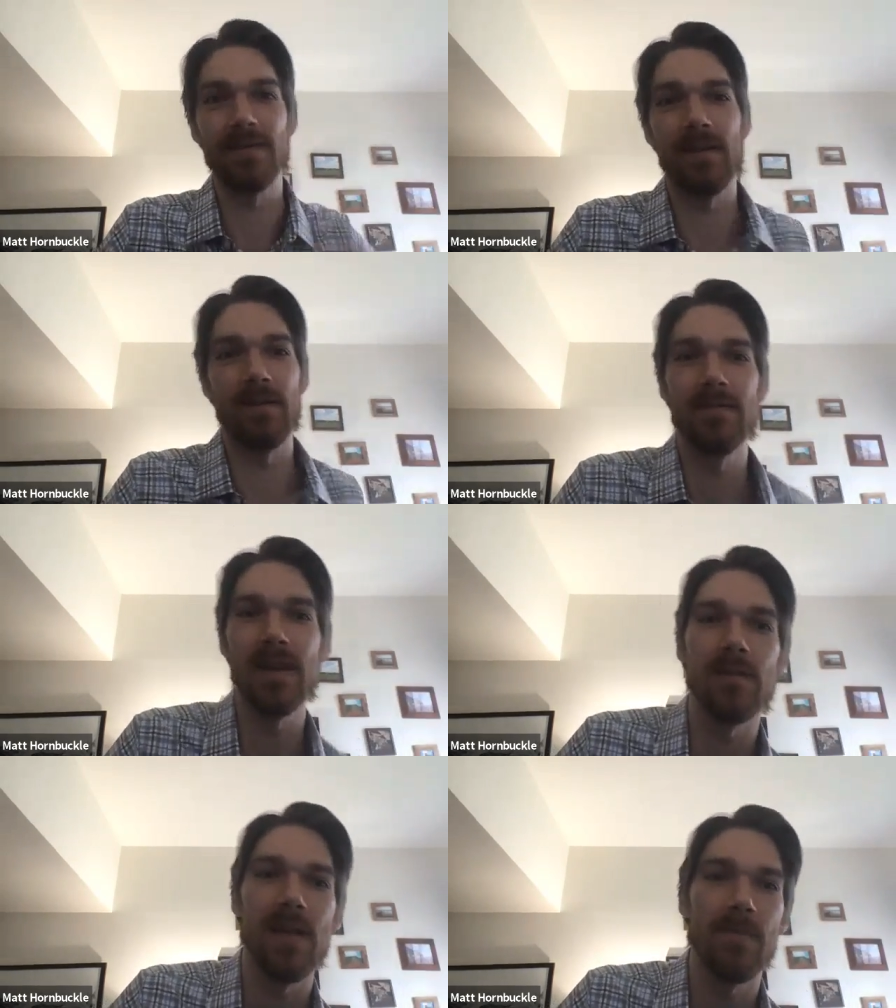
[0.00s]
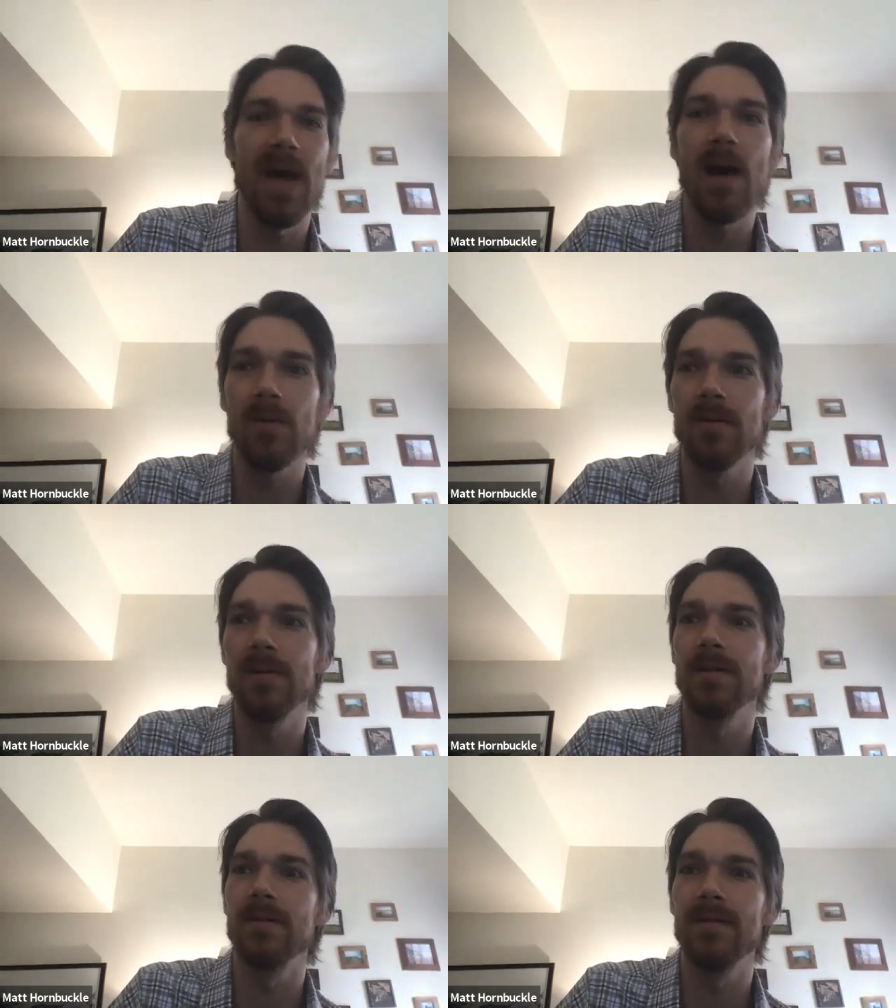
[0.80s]
And they have a lot of power
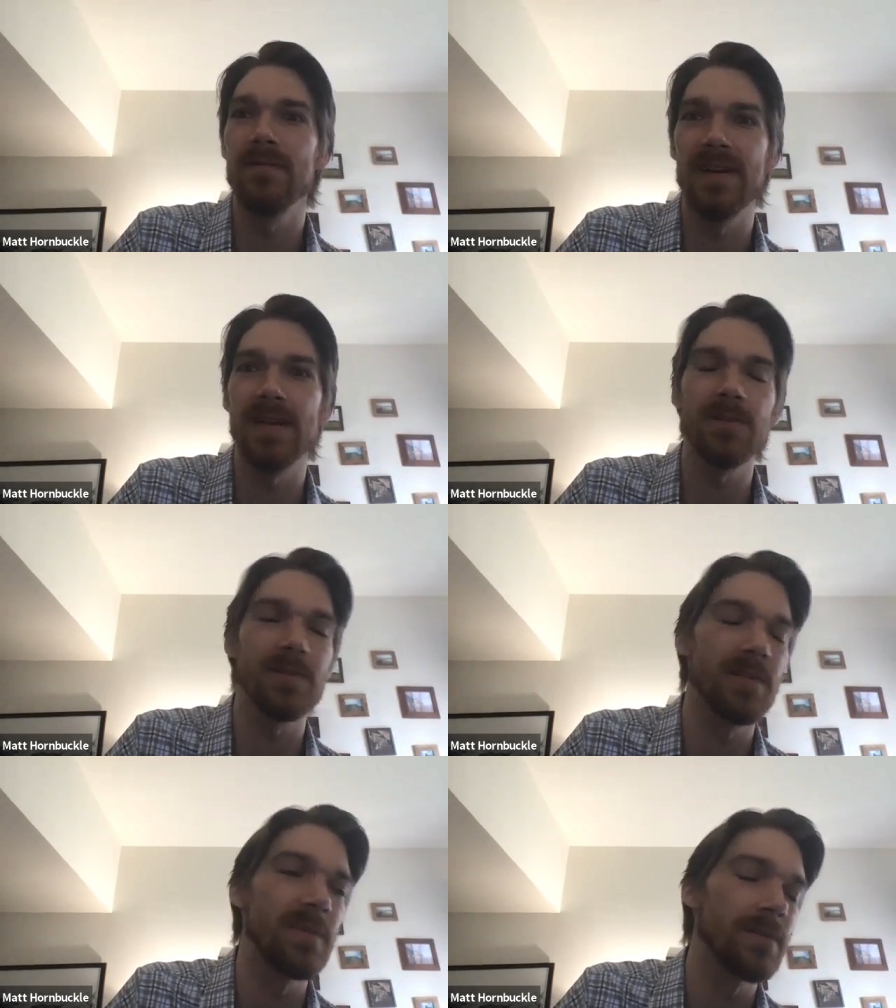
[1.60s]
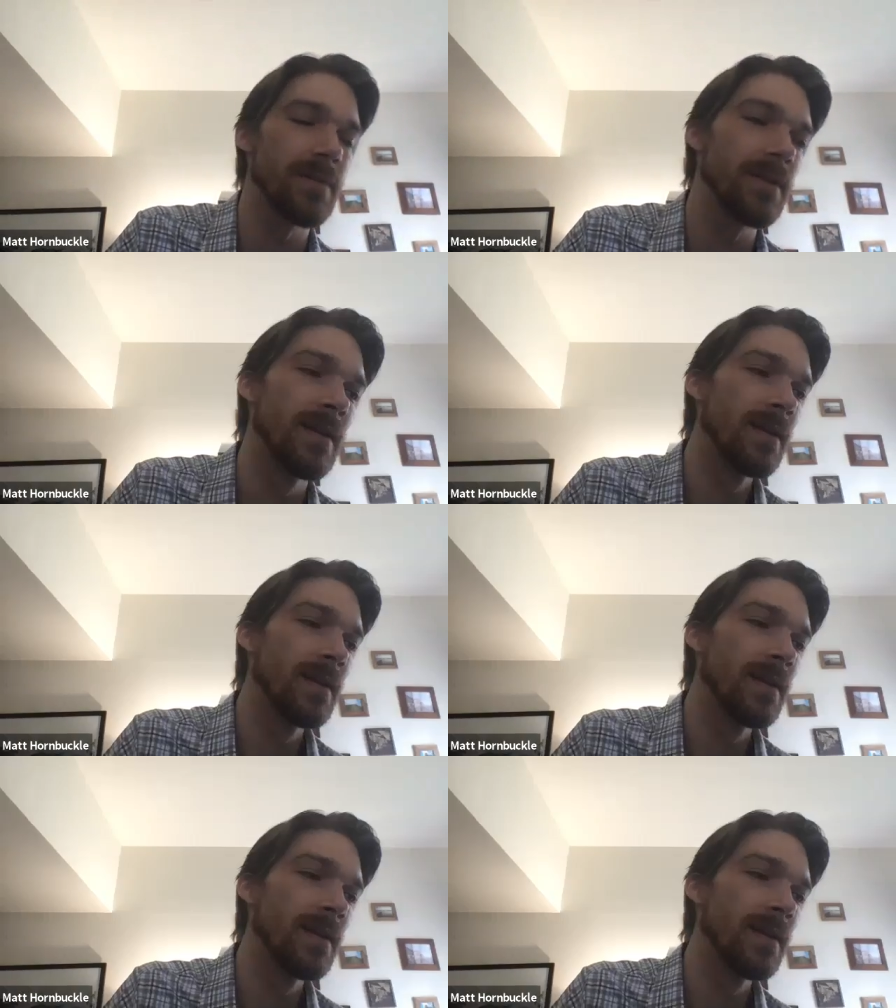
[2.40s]
and financial stability.